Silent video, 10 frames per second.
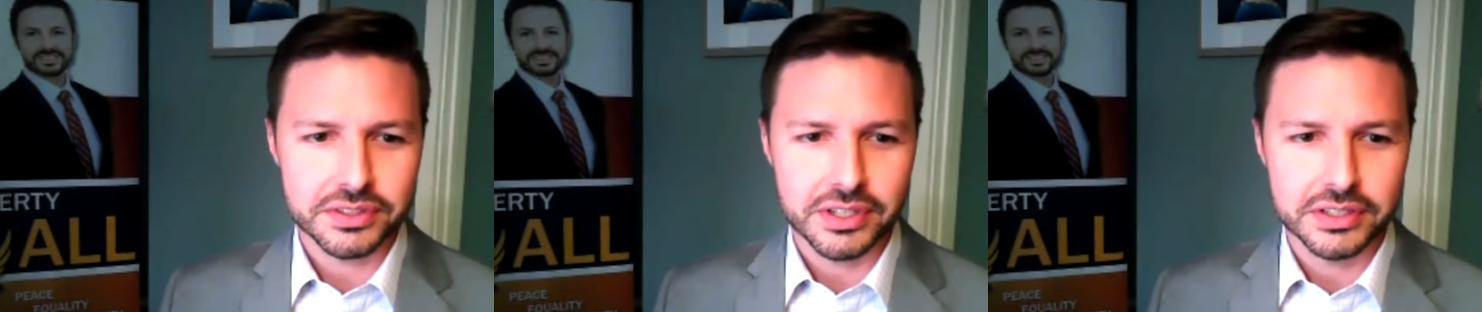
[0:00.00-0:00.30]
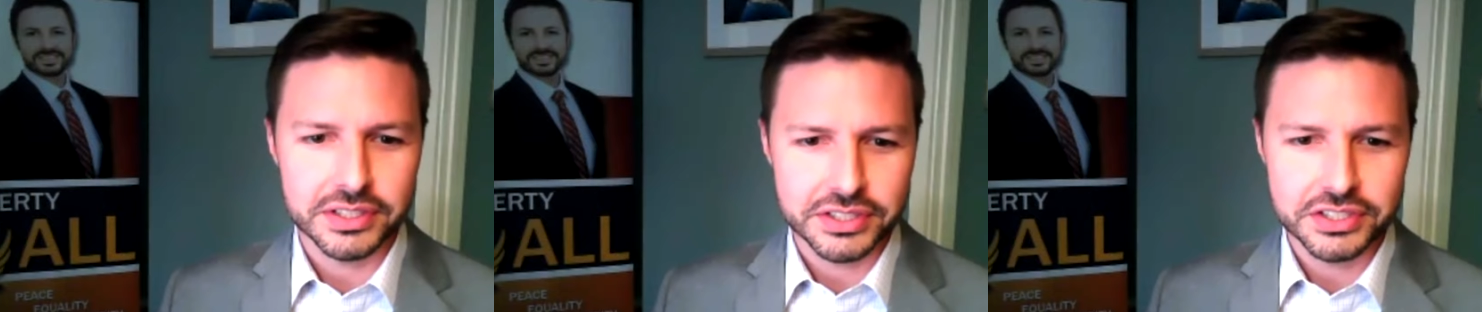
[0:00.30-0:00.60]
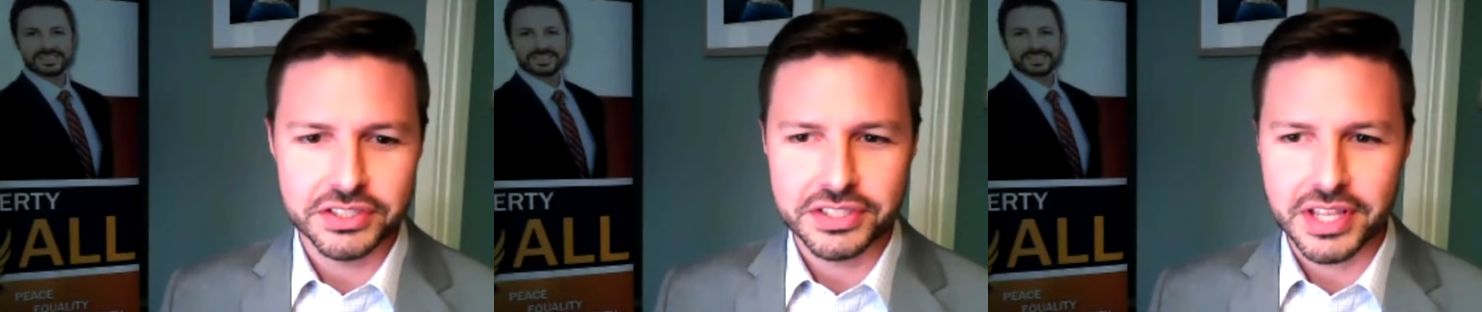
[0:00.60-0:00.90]
Speaker 1: uh,
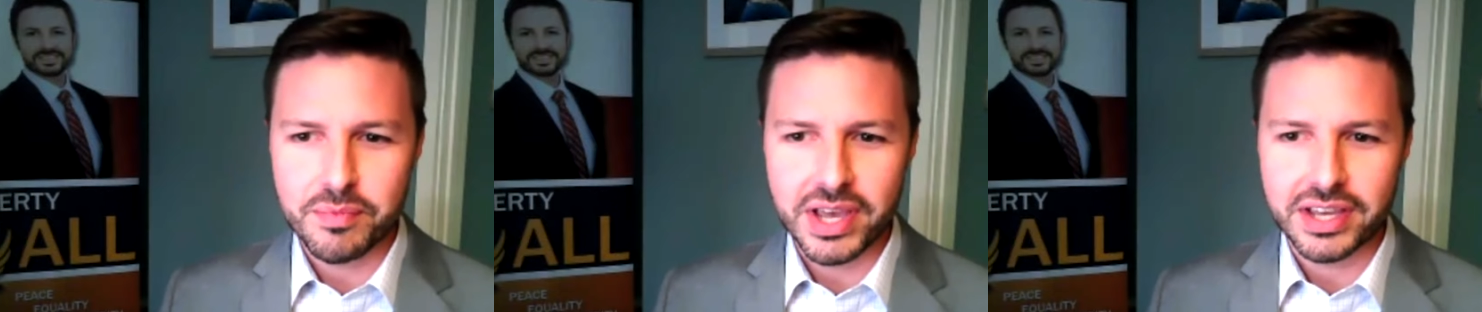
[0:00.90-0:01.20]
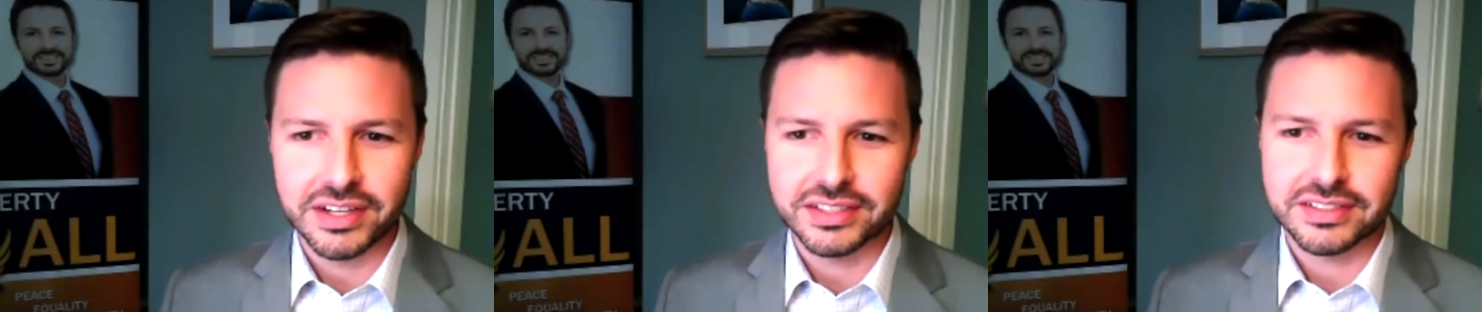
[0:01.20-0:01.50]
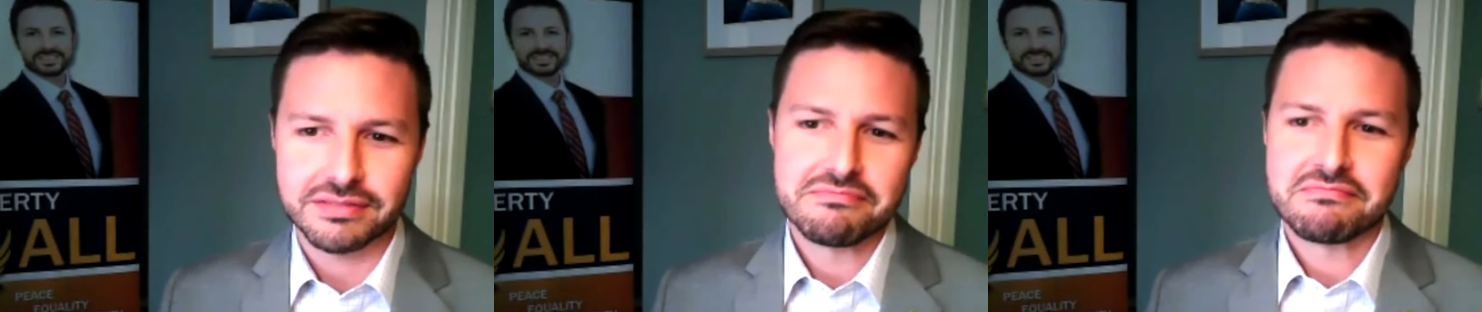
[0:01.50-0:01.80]
decisions they made, it's
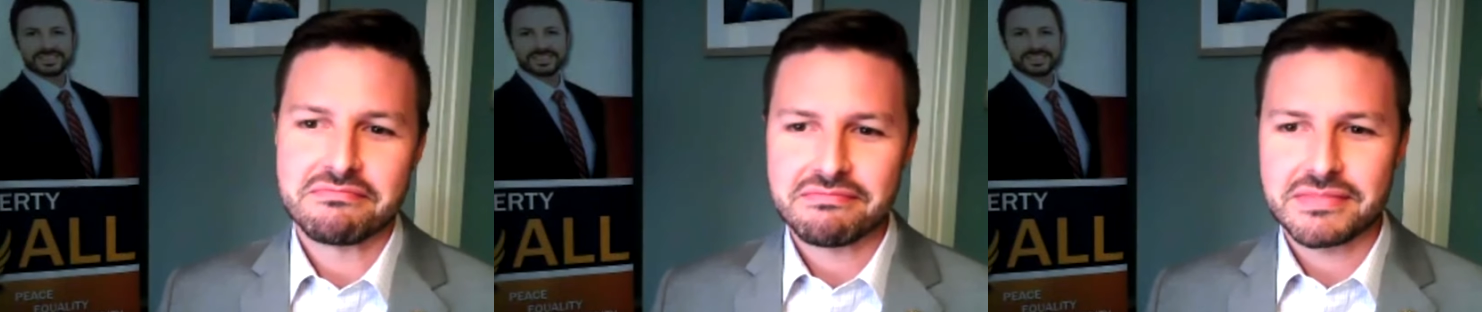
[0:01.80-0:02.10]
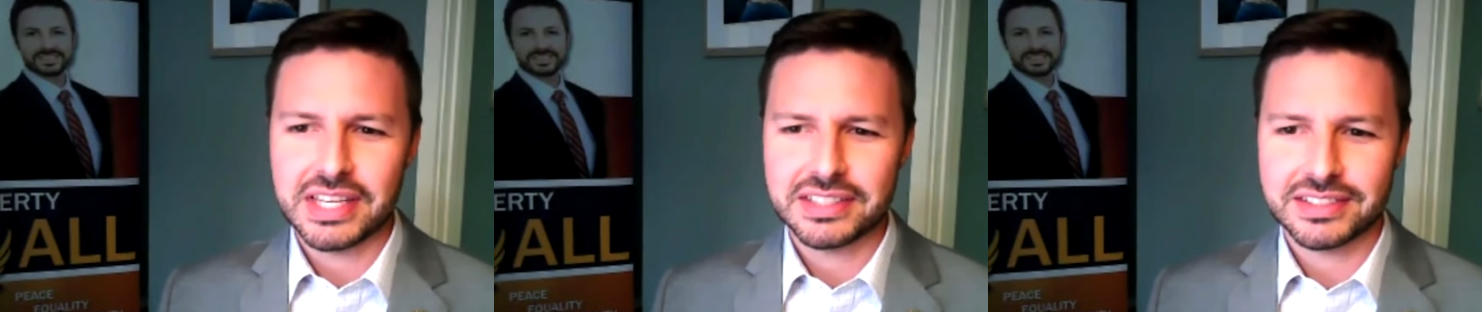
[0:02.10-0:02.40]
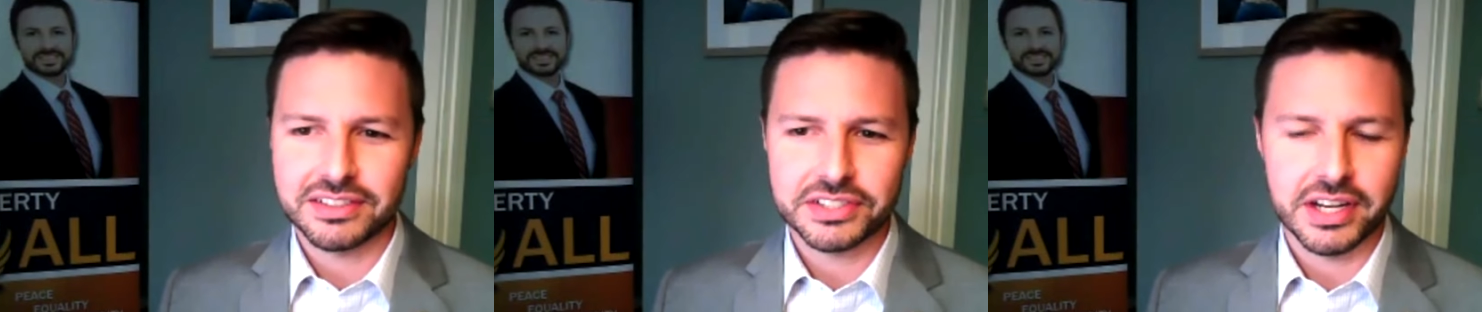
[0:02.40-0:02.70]
that's
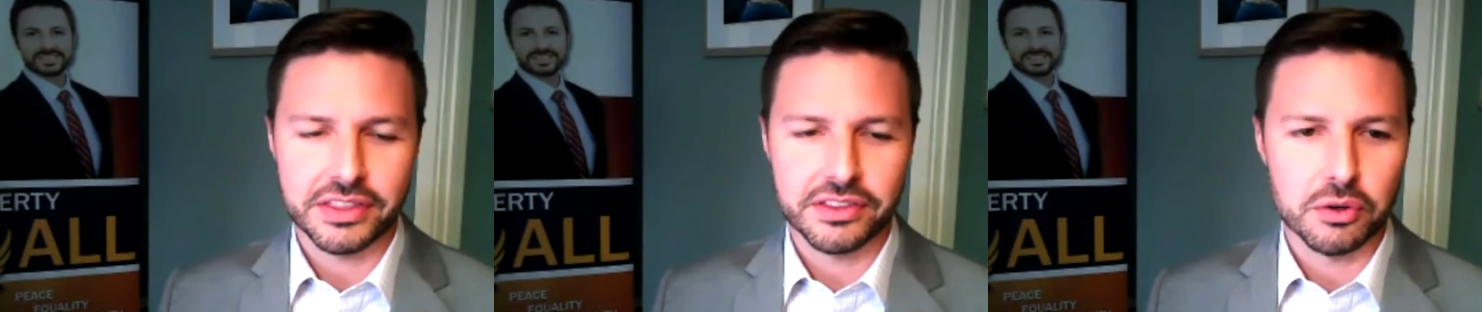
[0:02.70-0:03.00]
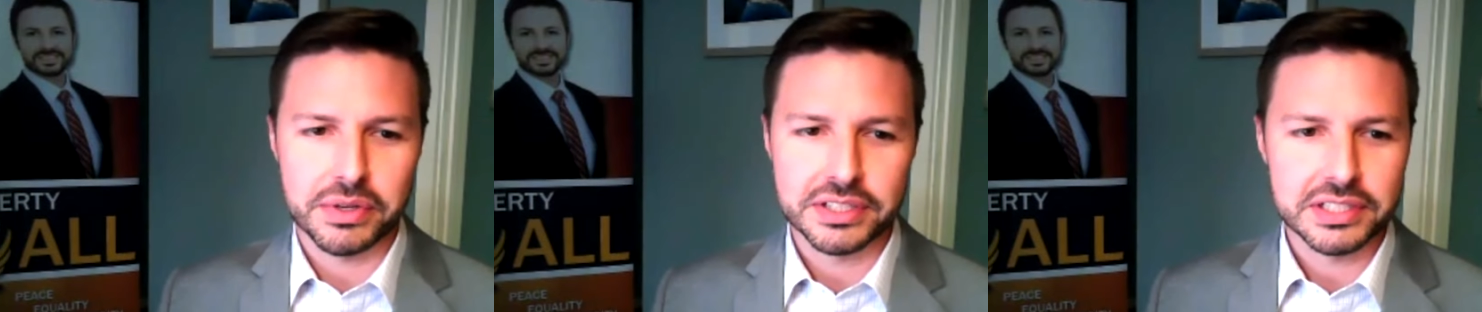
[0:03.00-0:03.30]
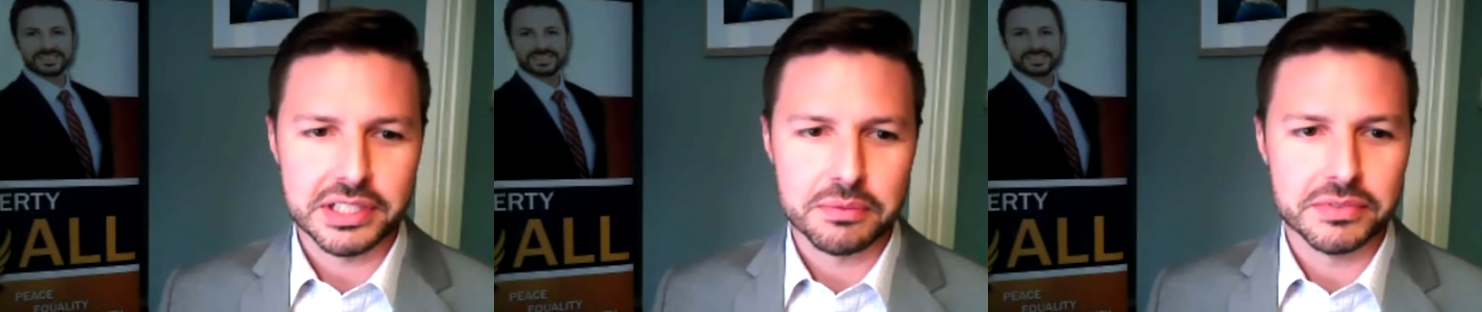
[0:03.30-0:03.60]
they're signing room. own big
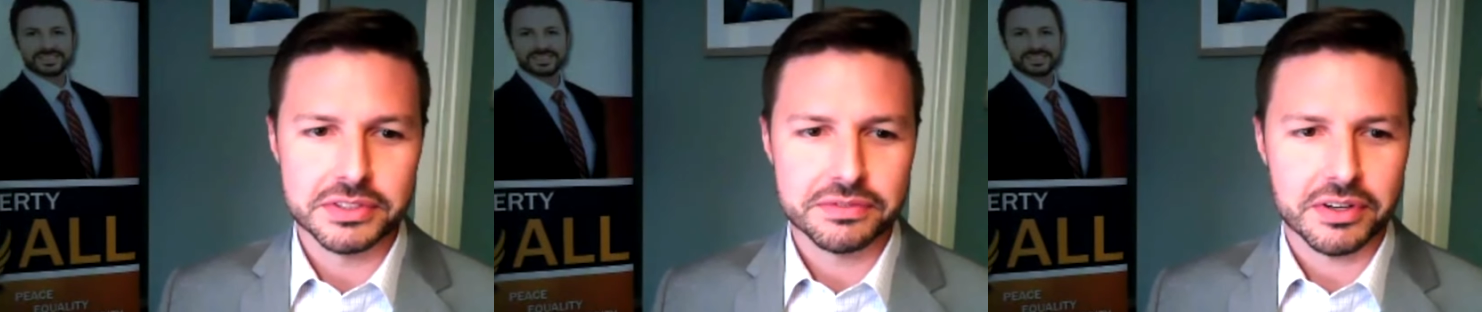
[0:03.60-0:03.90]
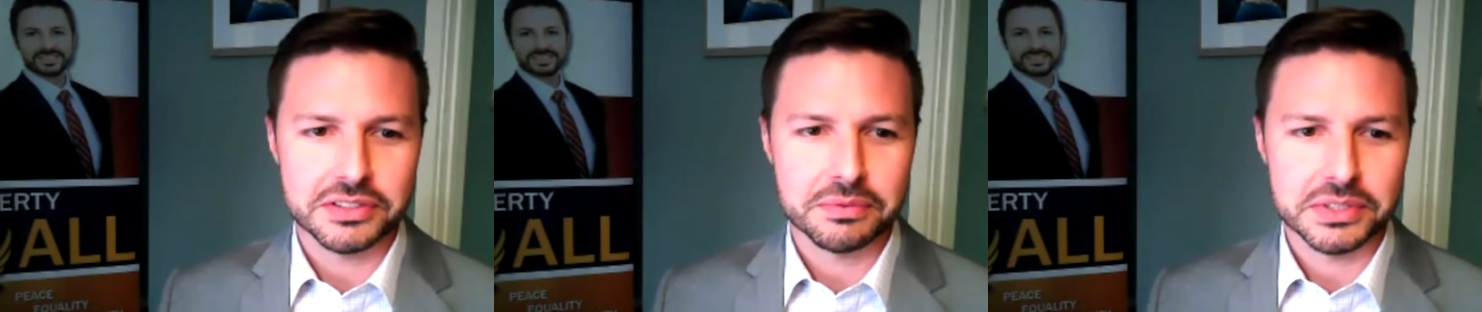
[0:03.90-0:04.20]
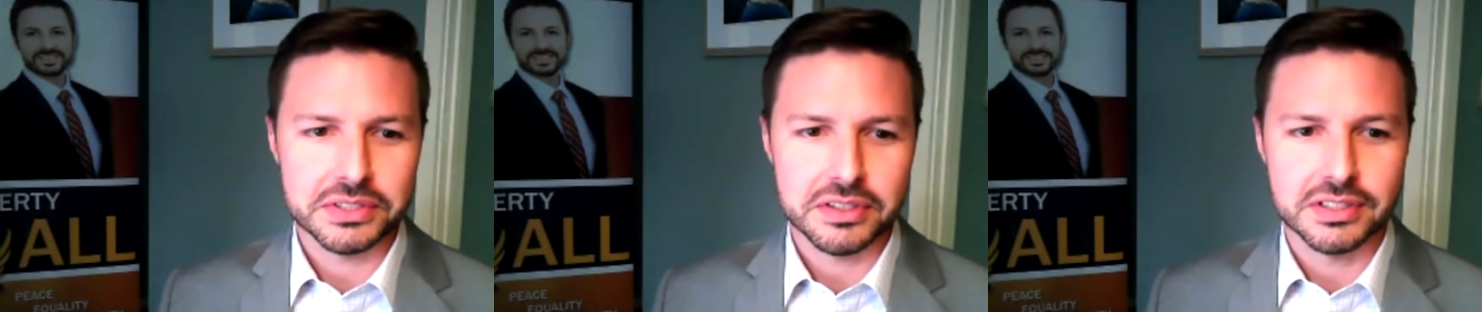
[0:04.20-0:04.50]
slip as far as I'm
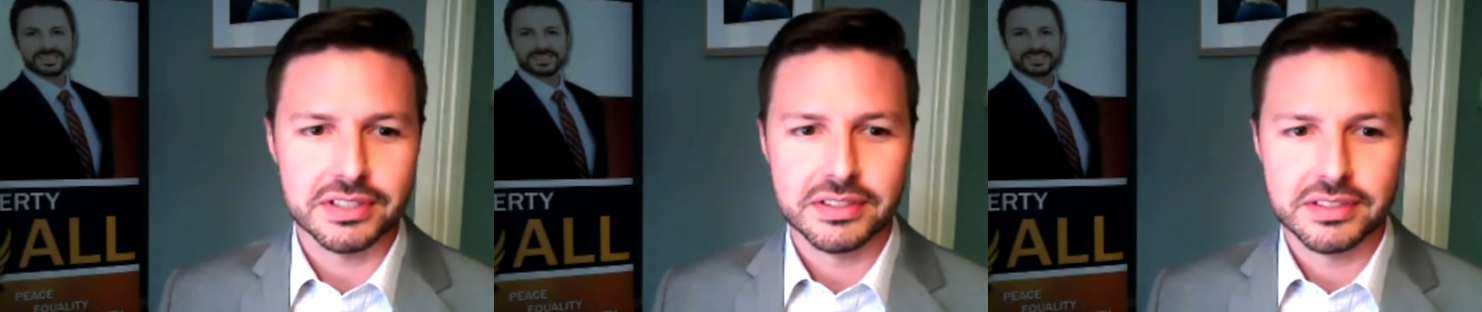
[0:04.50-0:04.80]
concerned.